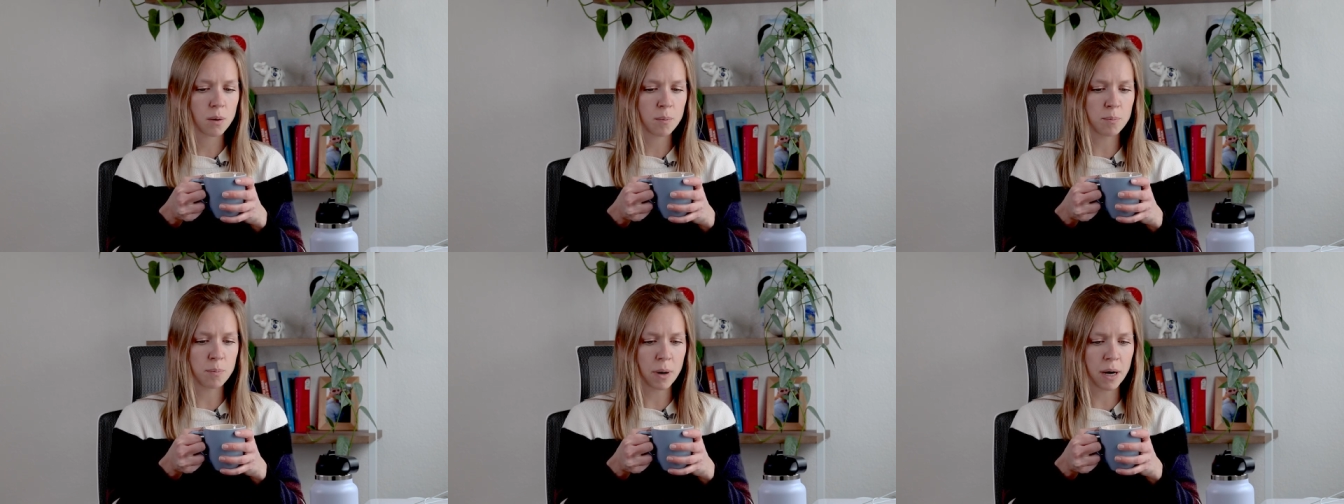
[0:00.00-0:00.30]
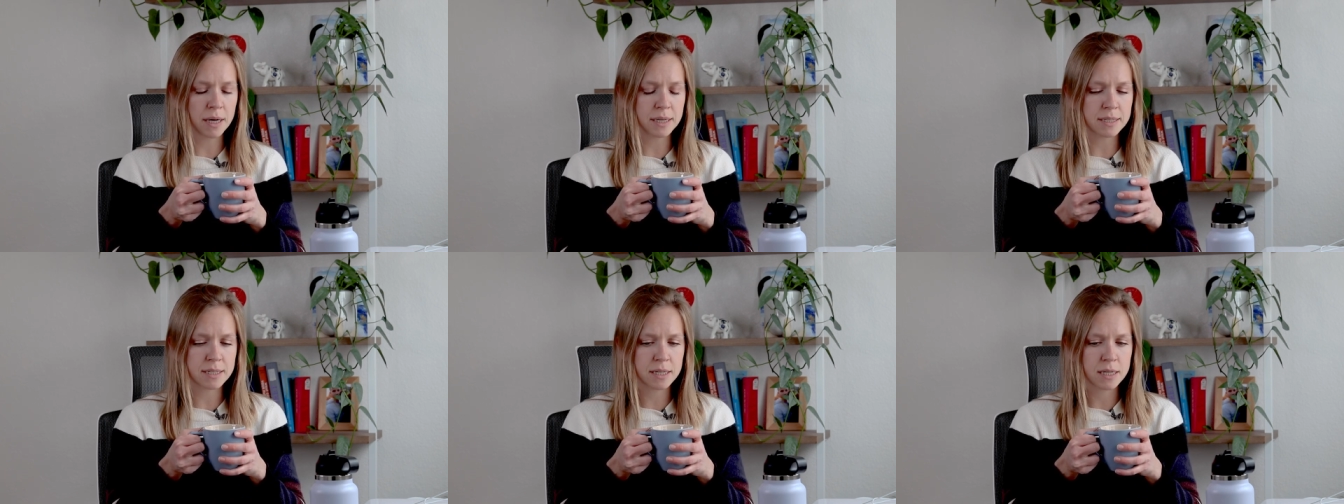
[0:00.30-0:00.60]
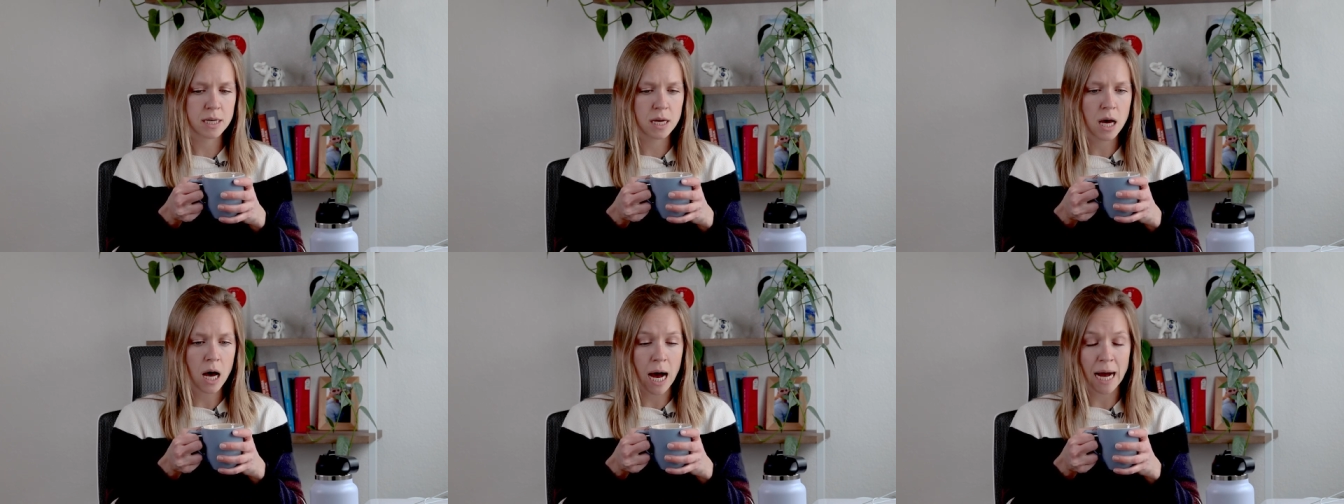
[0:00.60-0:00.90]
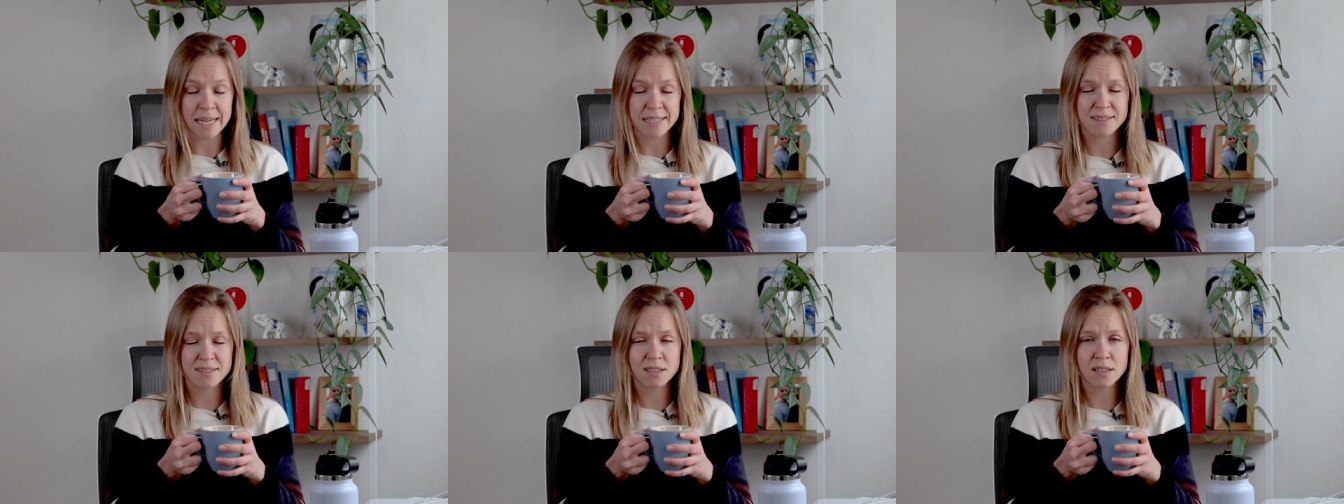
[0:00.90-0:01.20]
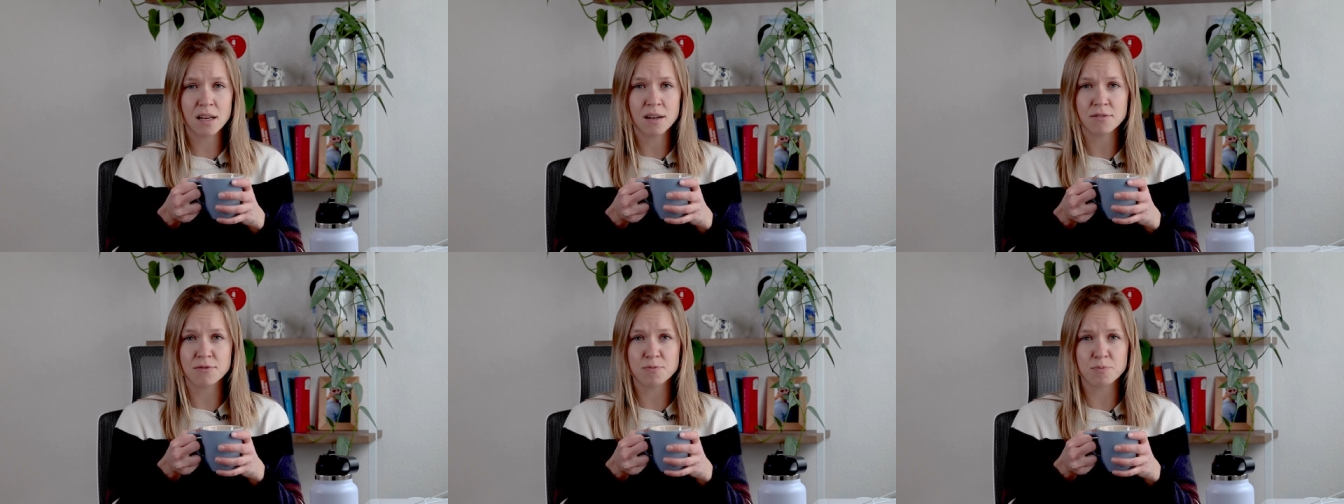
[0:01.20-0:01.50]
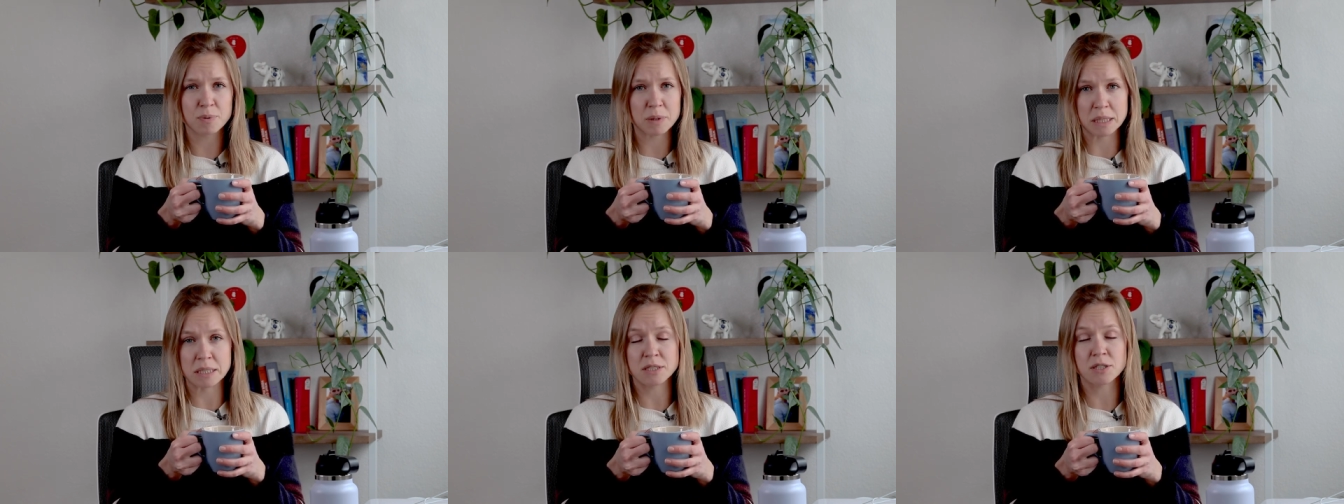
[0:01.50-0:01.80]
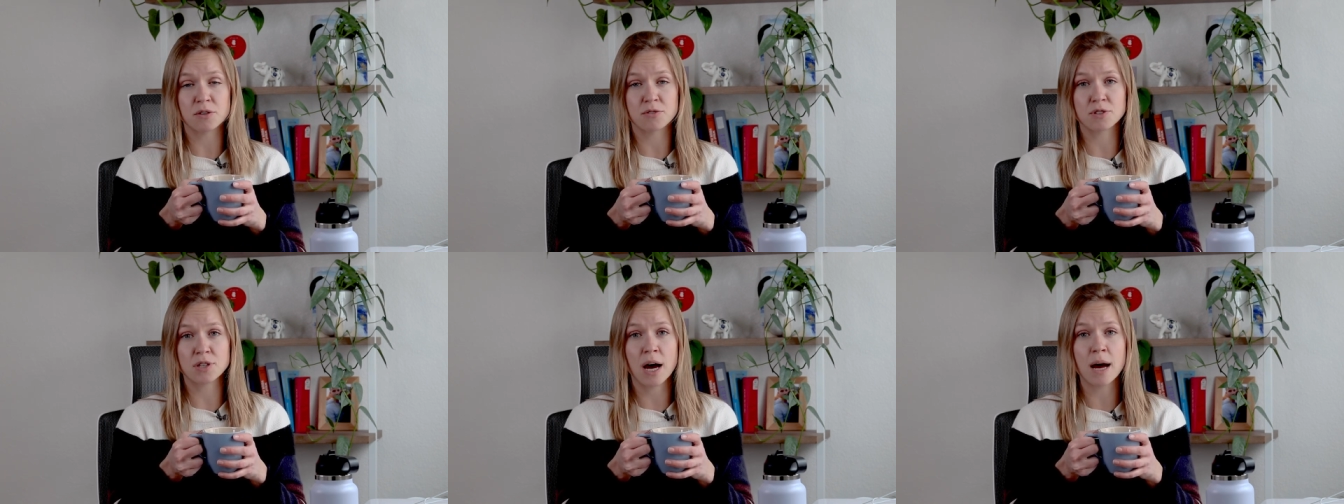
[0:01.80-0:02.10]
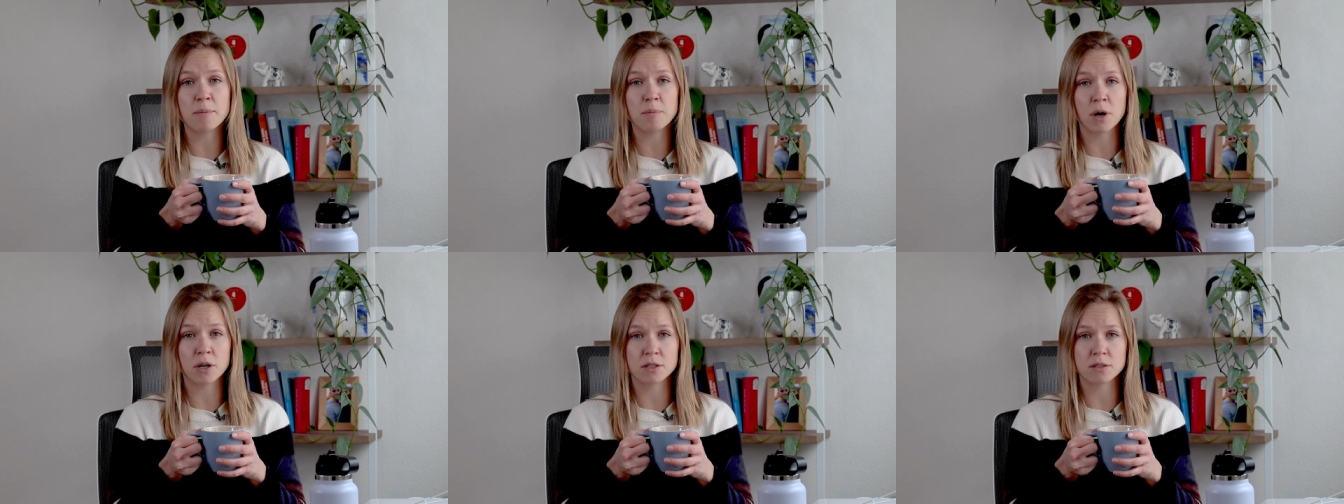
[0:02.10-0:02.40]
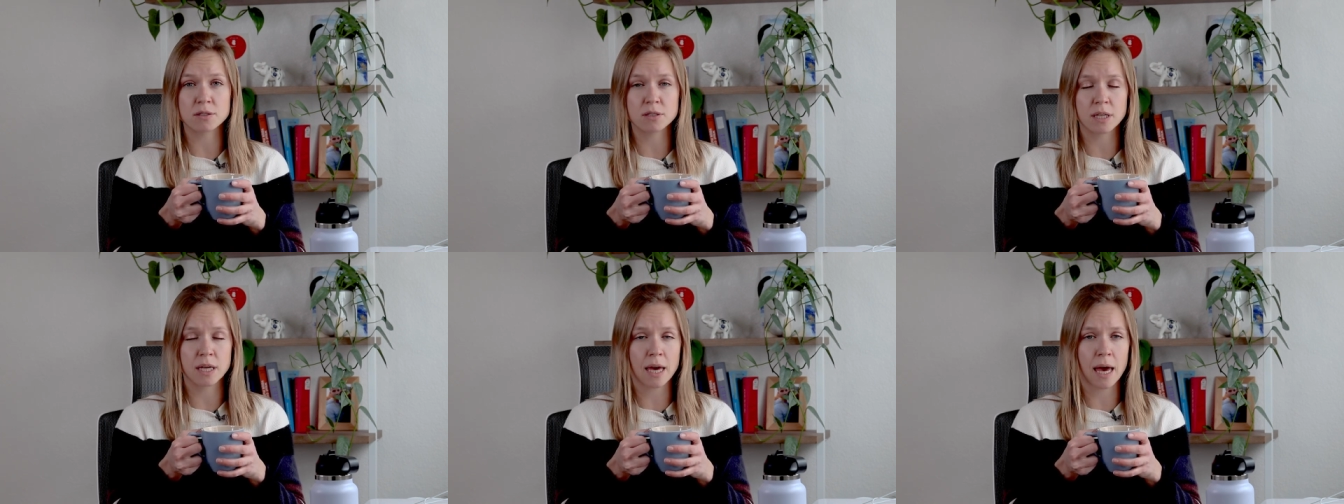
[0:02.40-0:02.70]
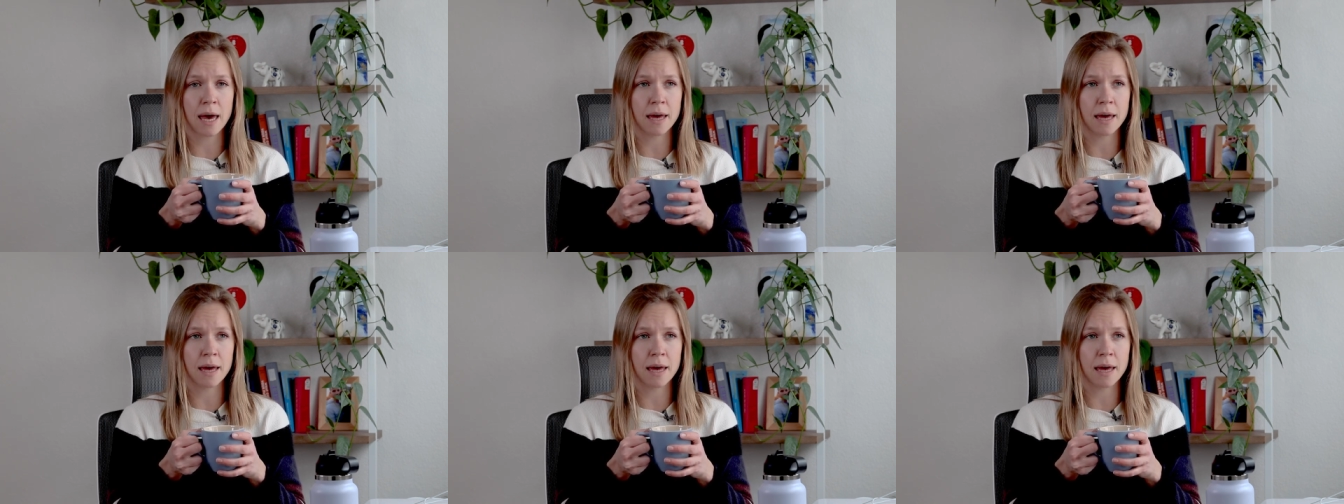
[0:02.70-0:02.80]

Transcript: But I still have plenty of time, honestly,